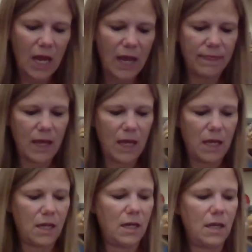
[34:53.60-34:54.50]
And
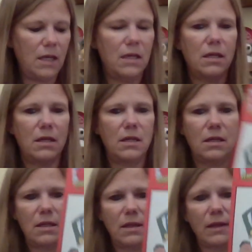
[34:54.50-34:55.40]
then
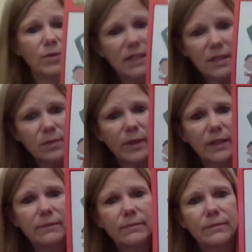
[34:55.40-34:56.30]
there was this
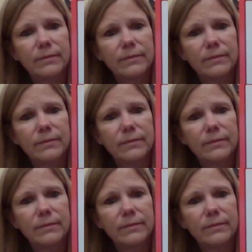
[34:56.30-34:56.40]
one.